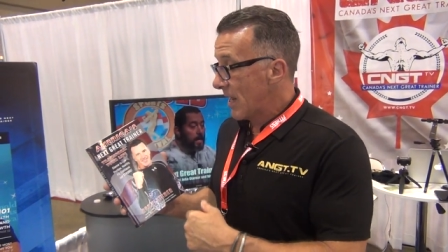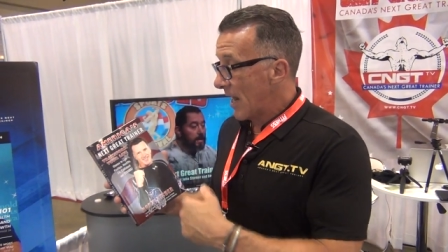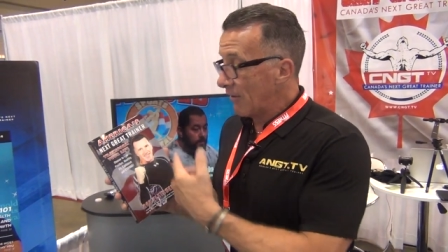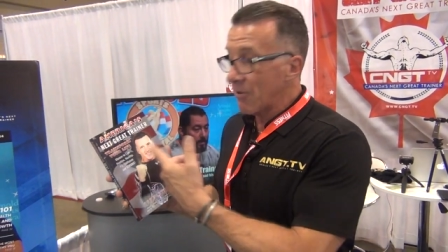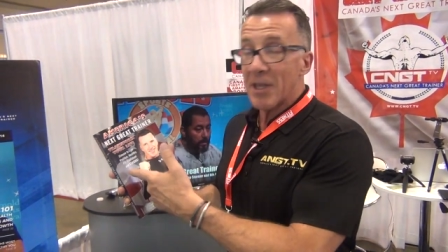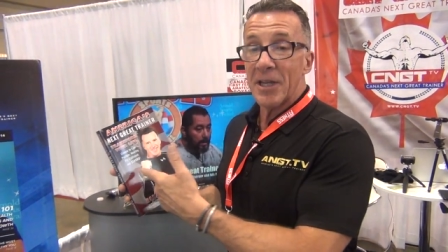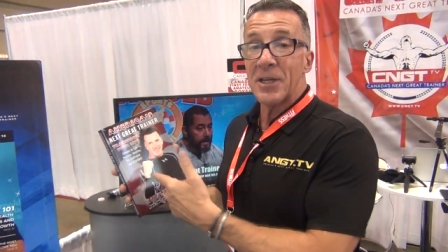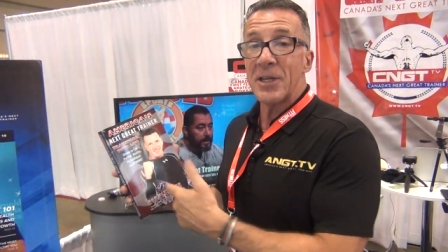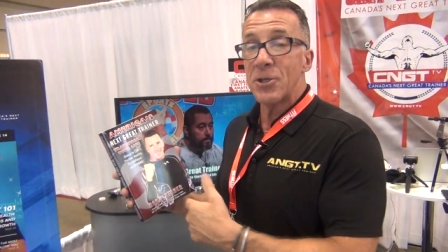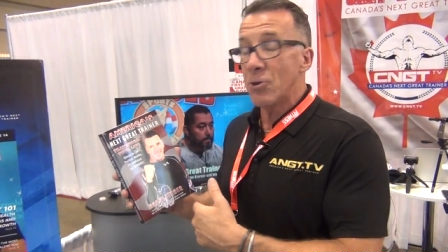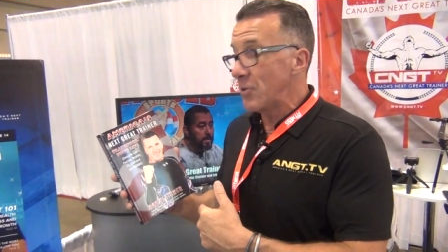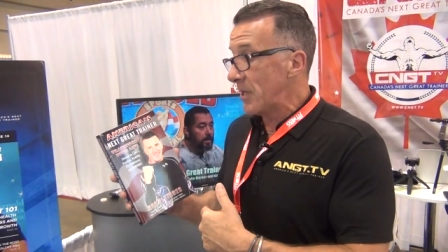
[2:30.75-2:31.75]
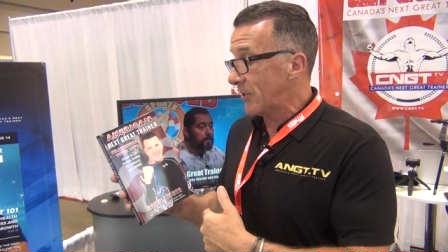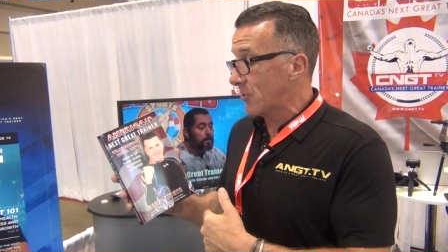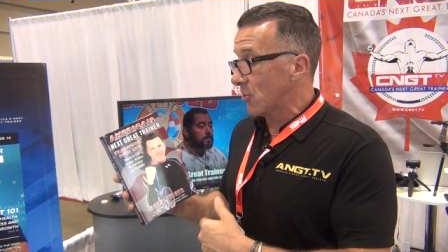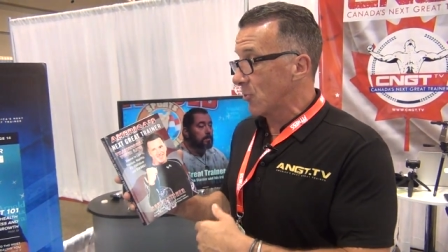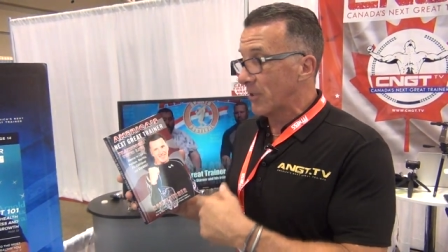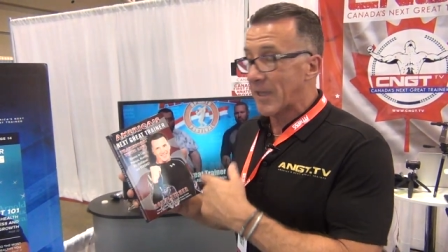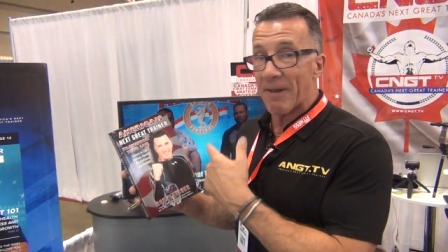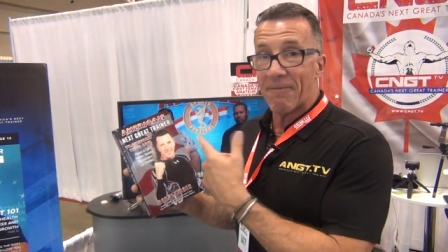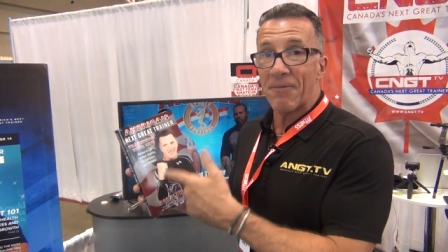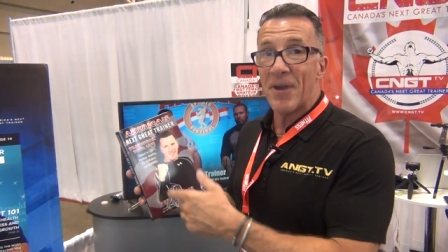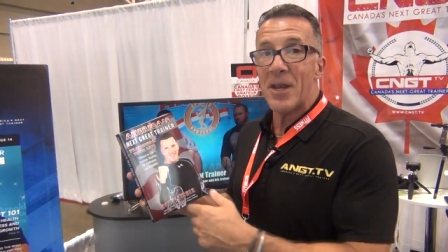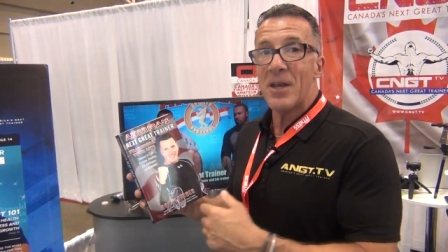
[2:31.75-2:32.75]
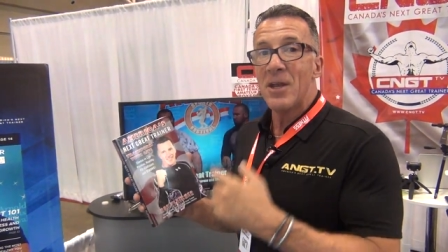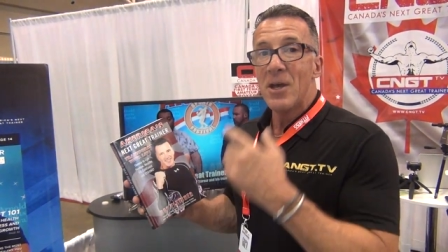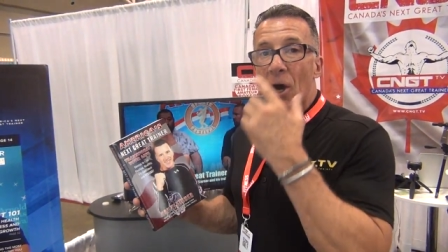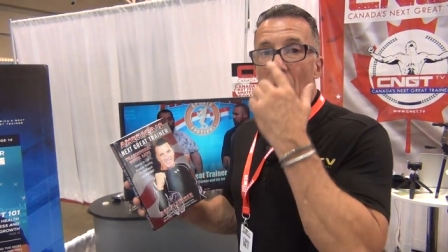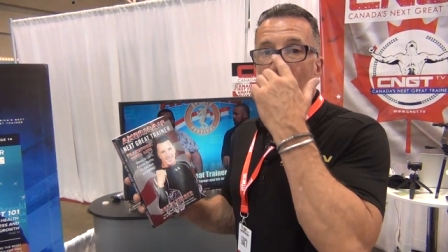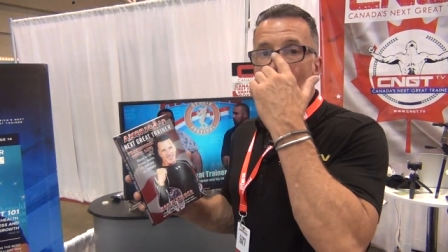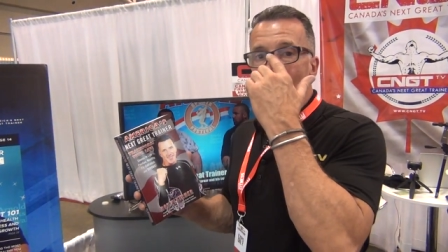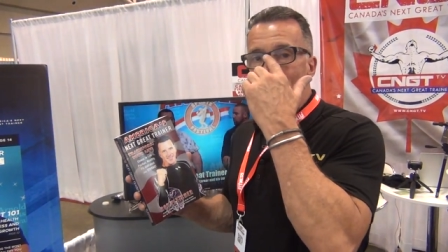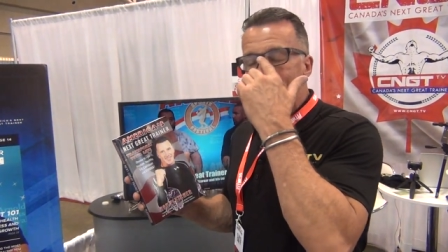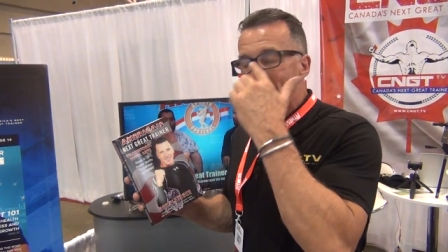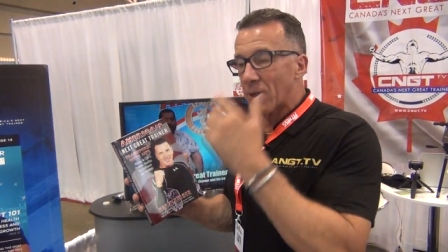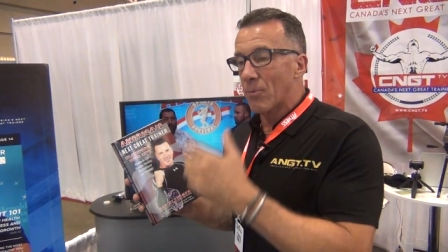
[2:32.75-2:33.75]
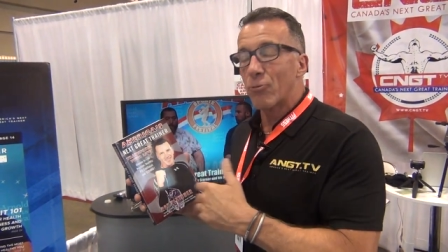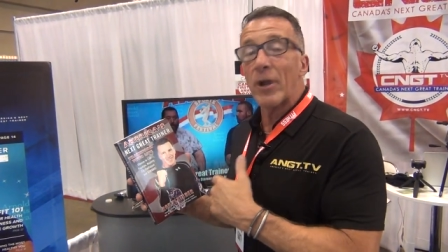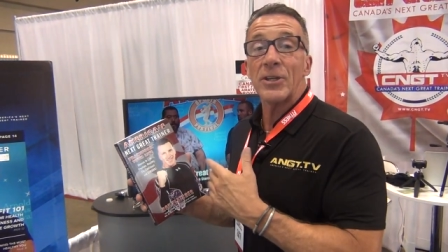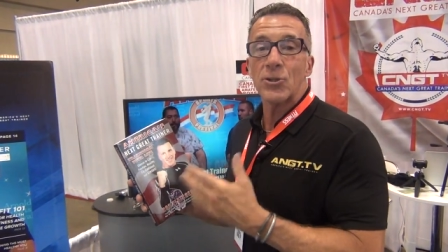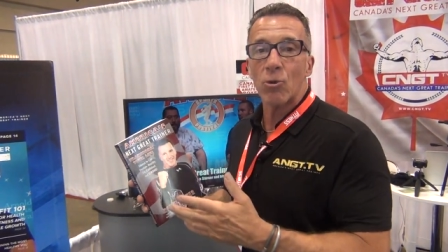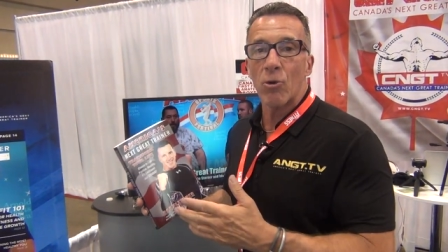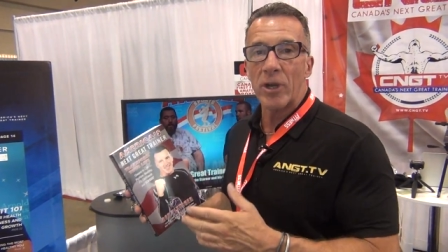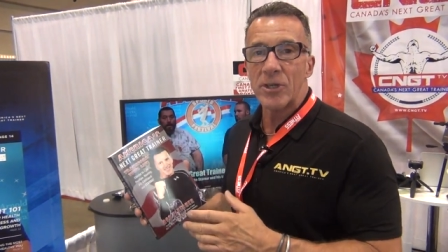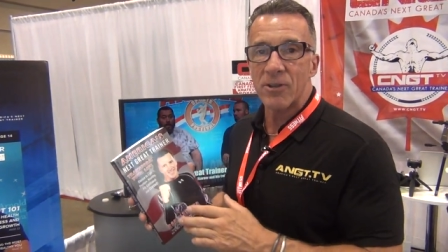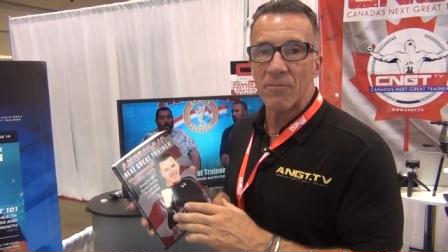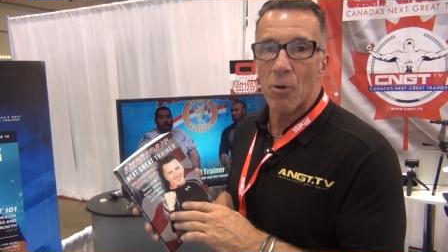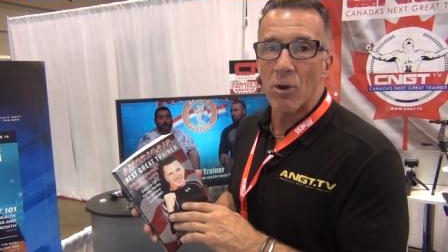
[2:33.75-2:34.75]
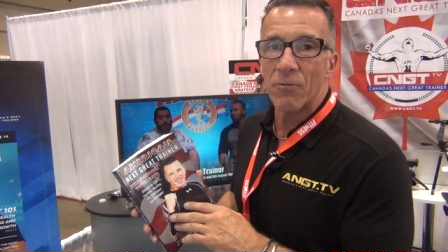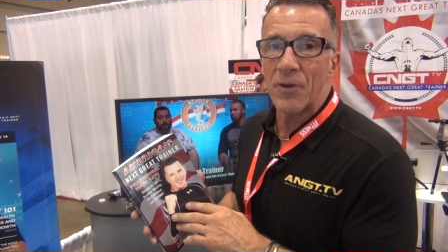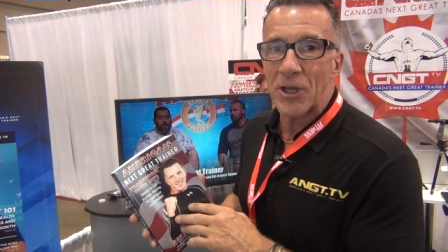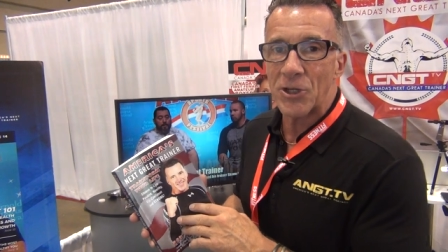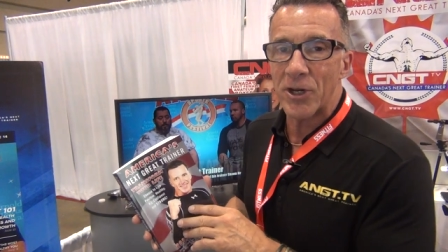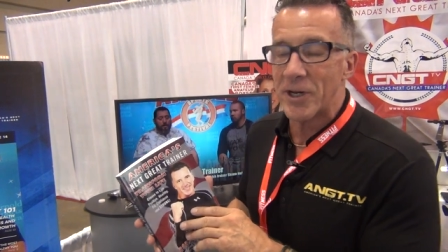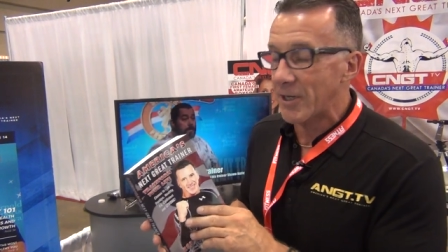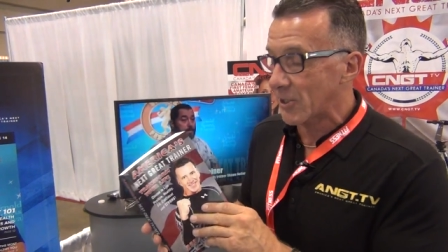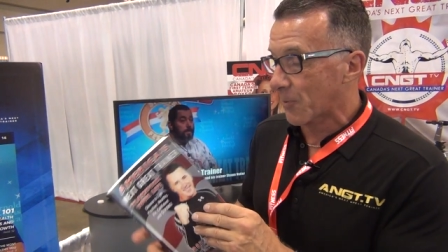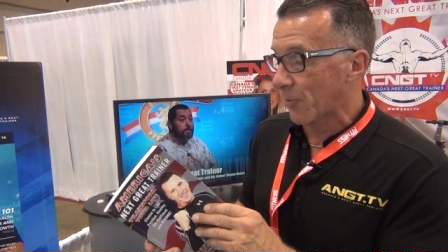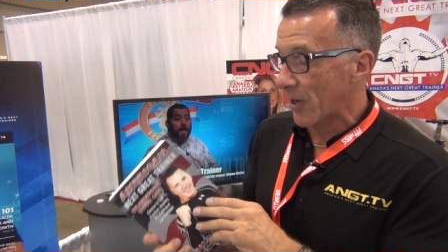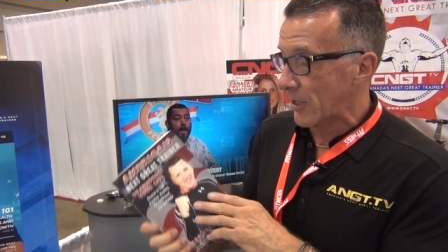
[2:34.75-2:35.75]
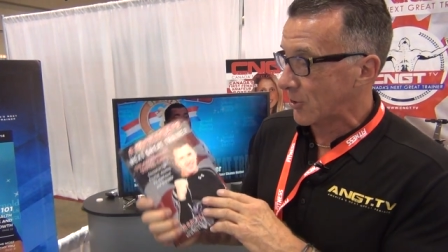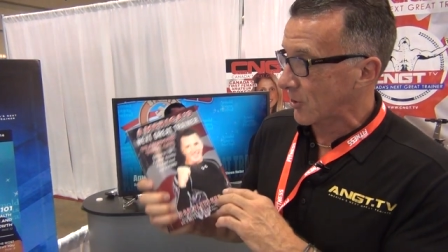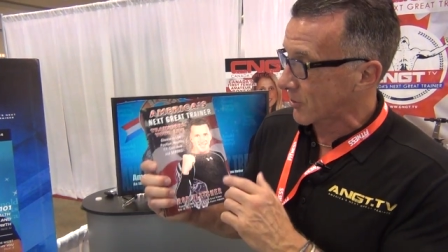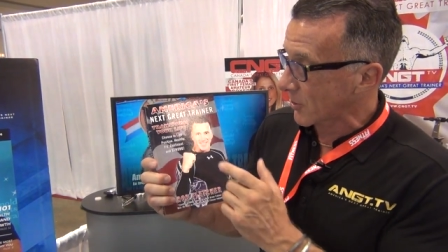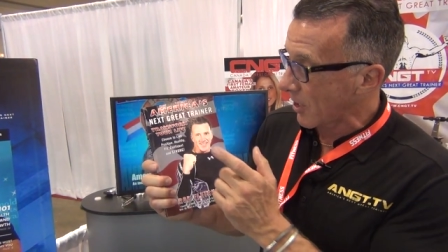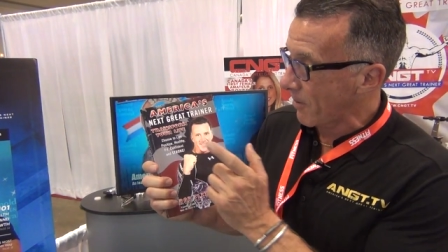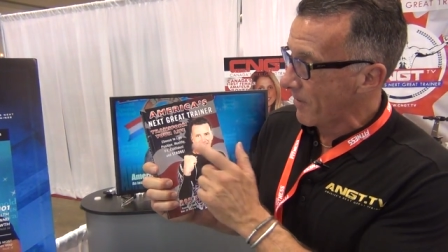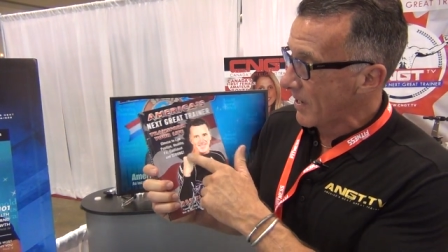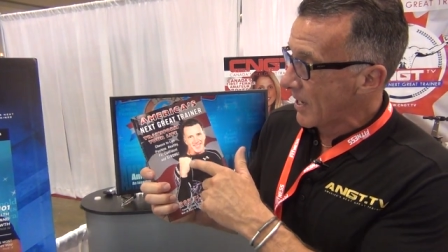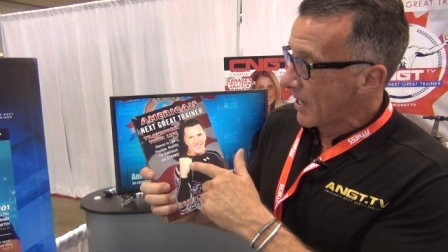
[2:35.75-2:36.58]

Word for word: everything that you need to do to get fit, along with some great stories of motivation and inspiration. So